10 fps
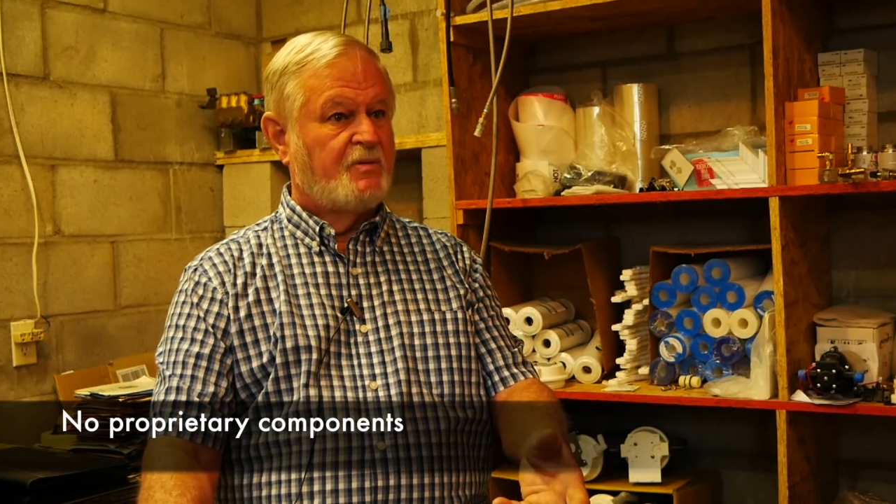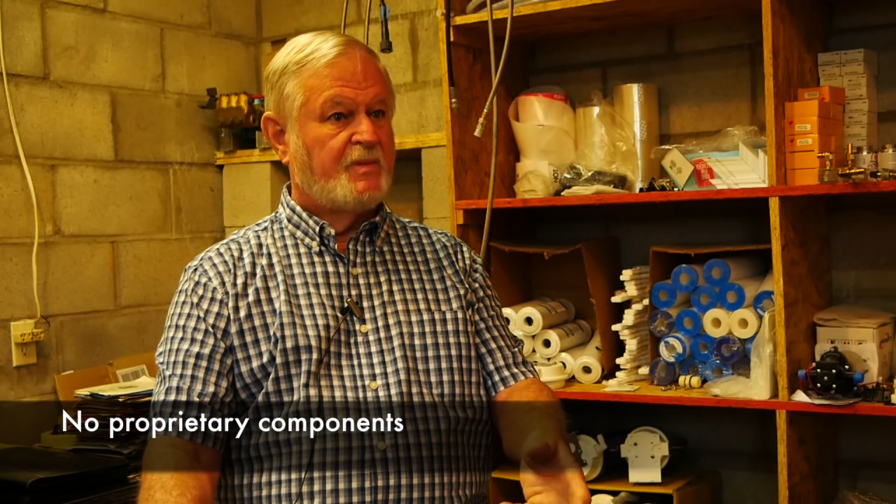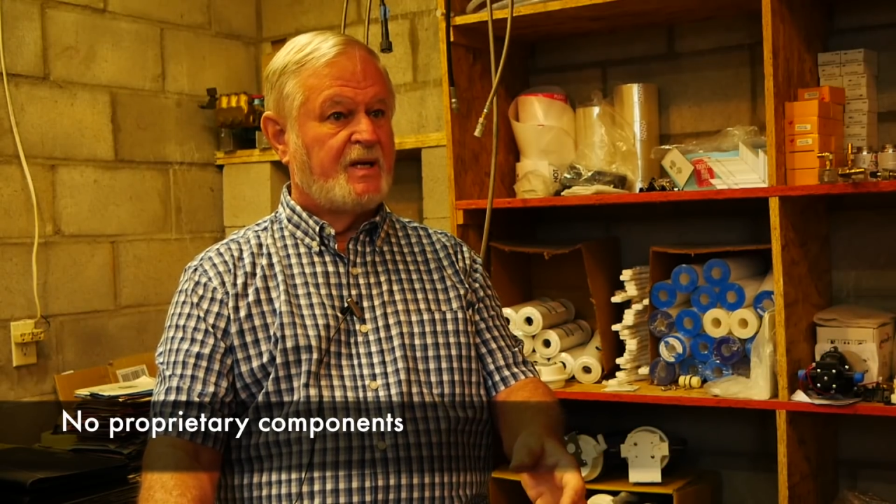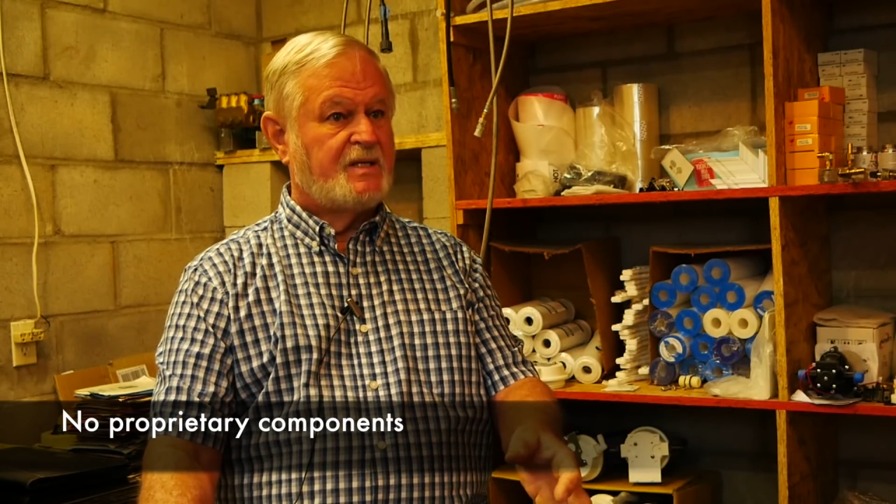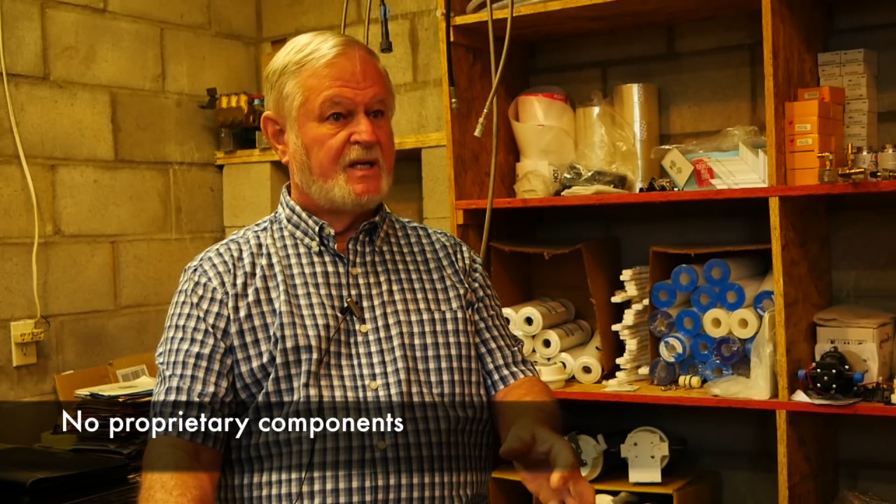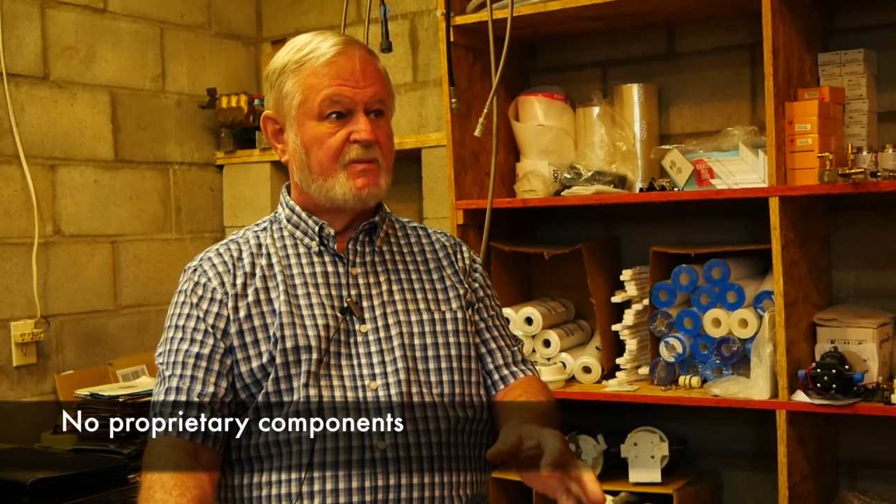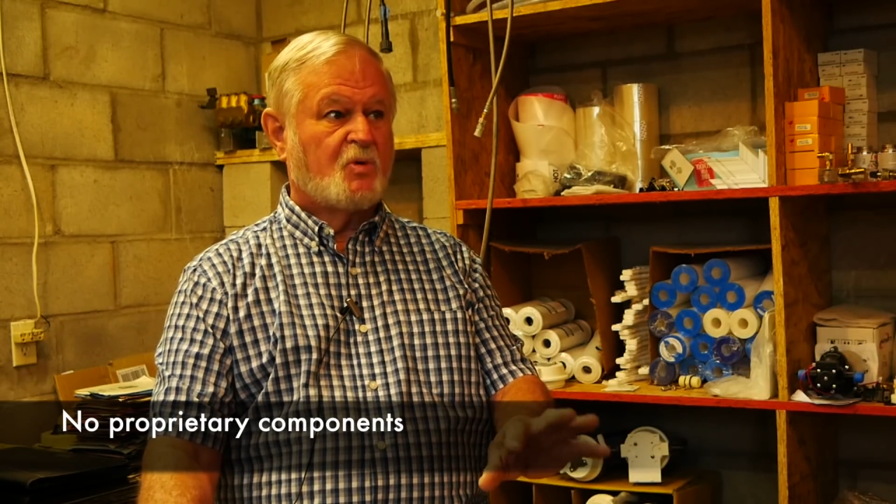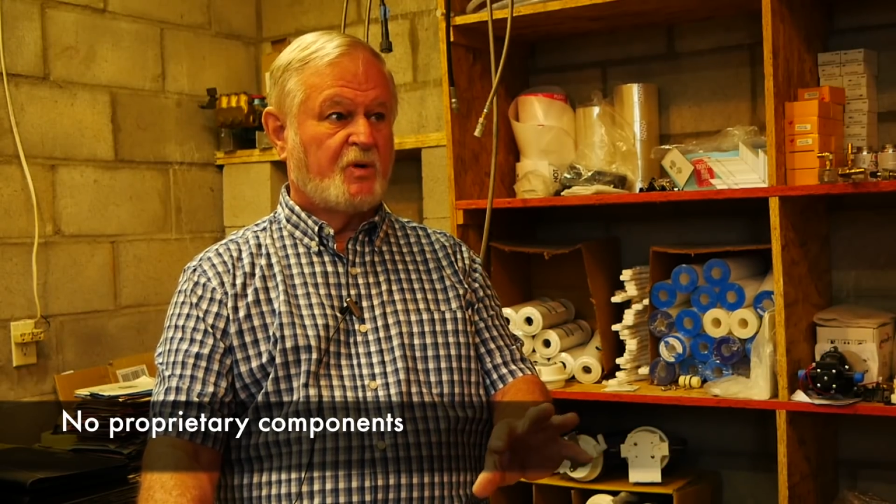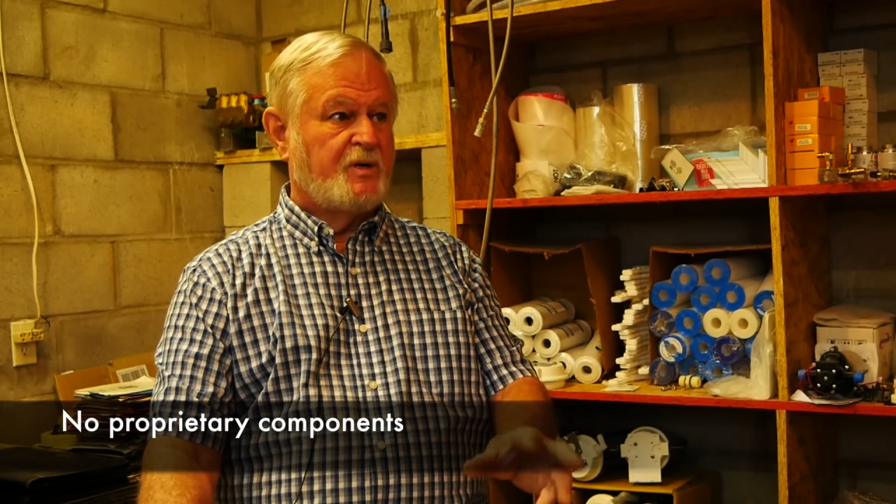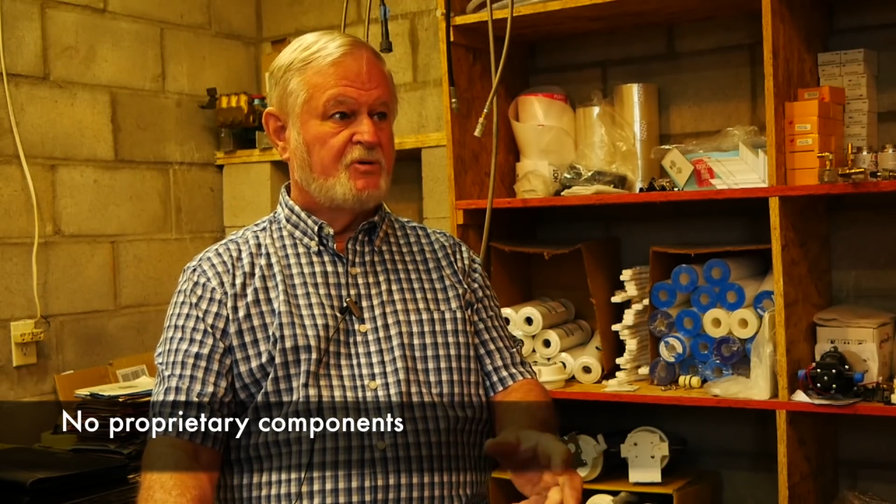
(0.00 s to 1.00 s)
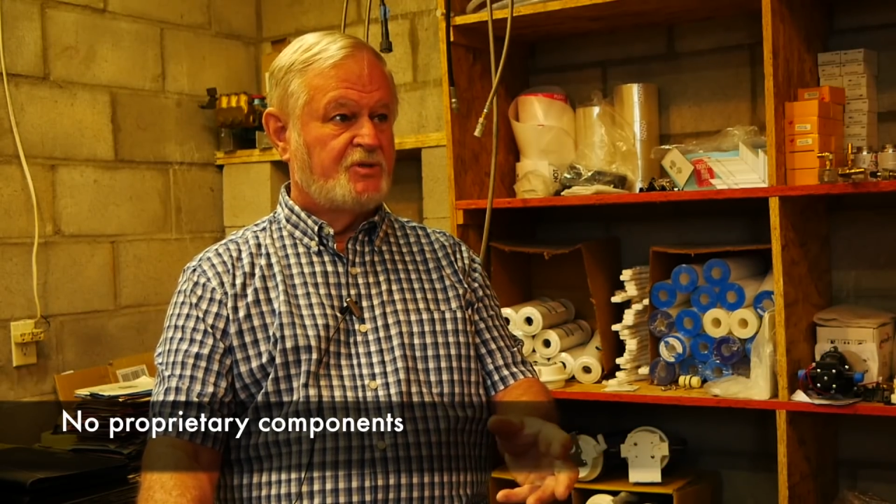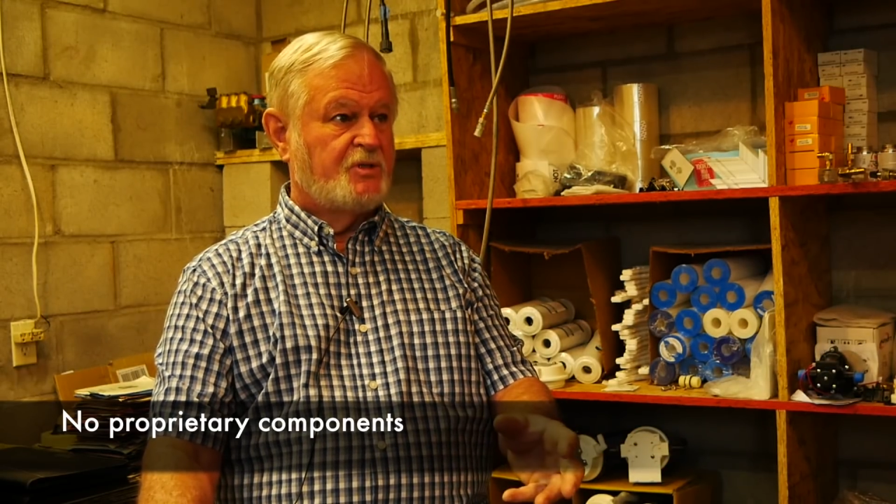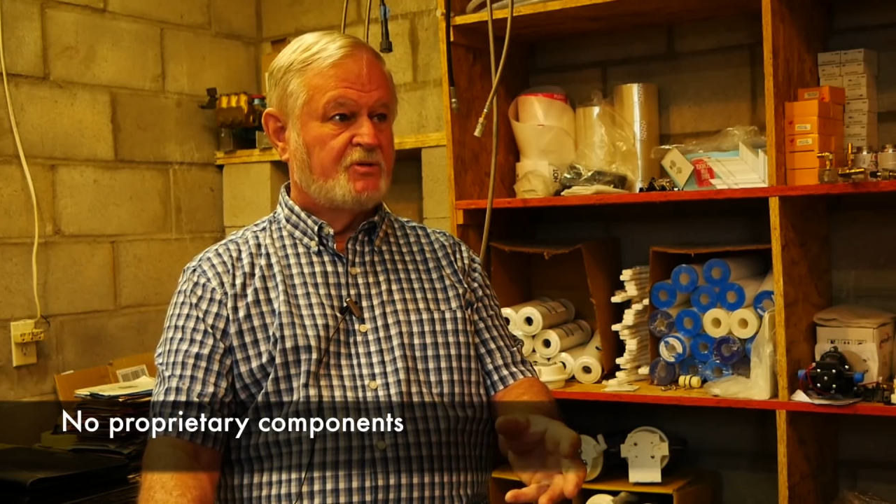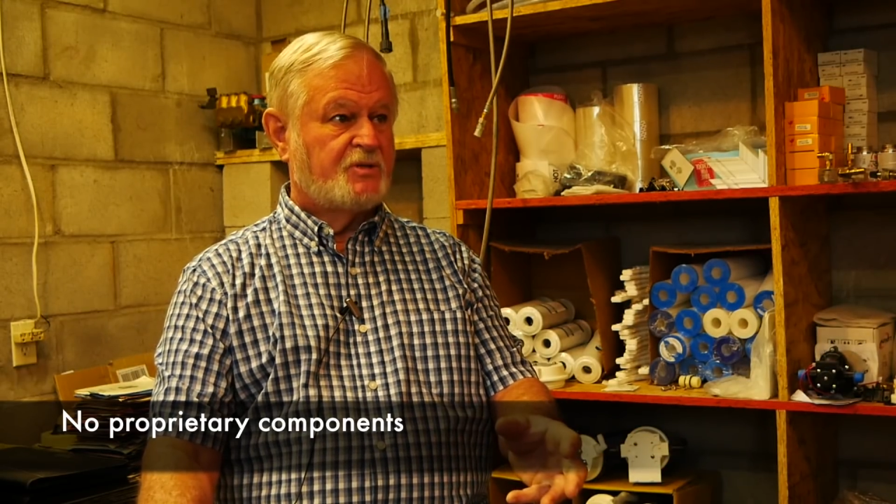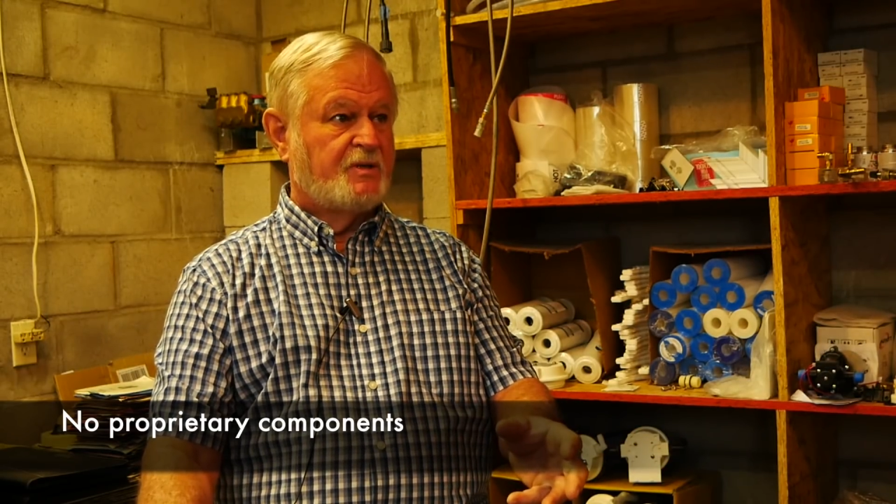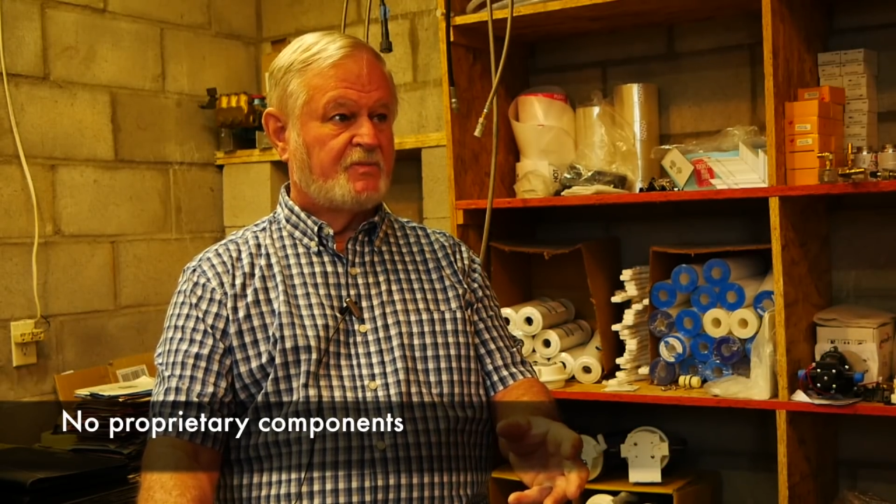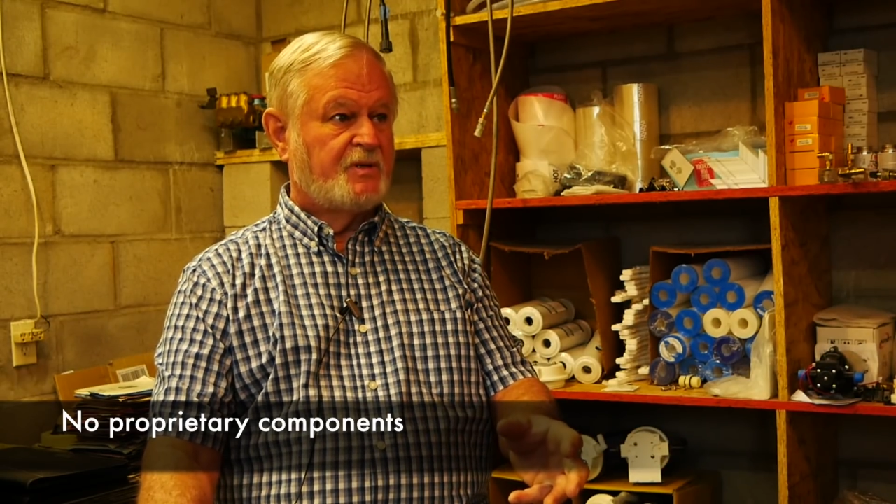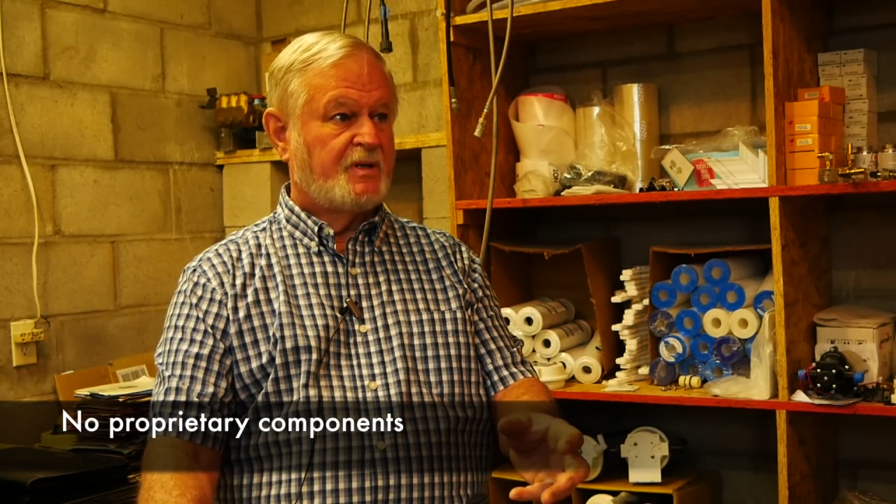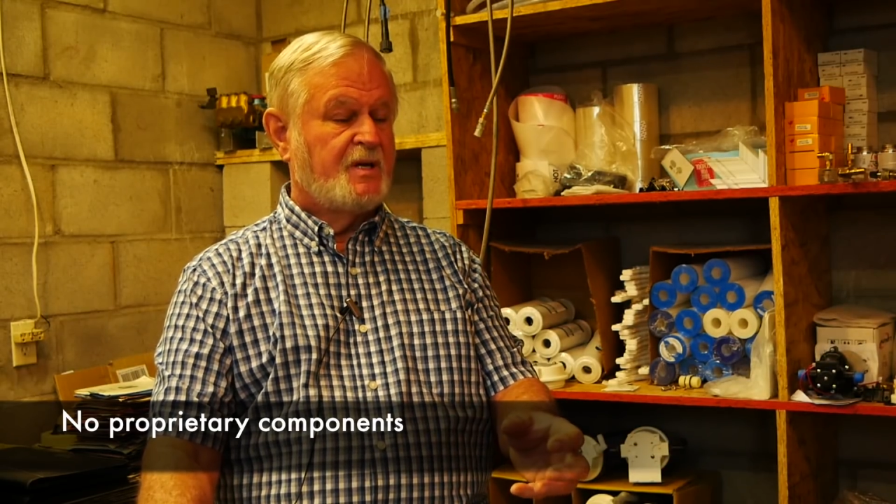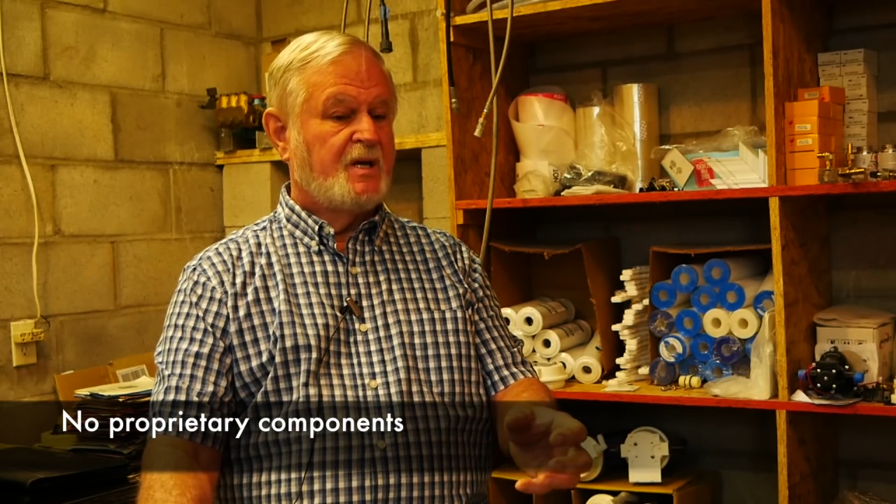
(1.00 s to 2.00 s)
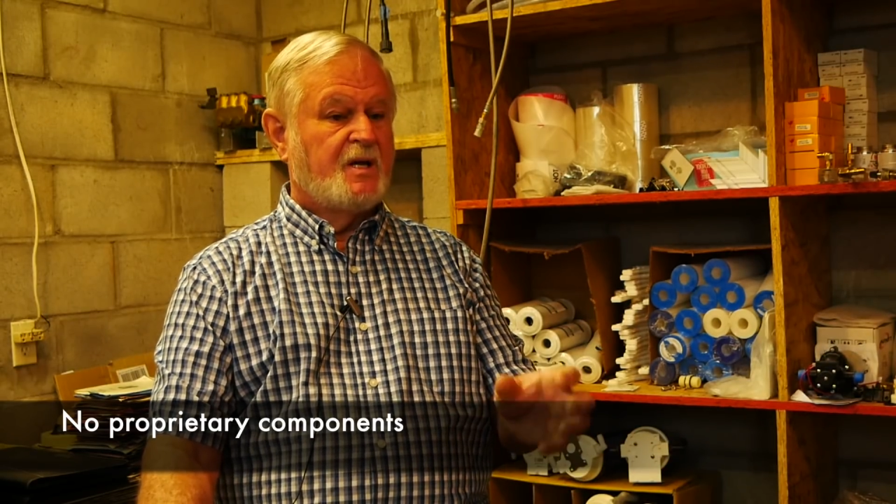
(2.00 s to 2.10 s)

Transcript: It may take more energy or something,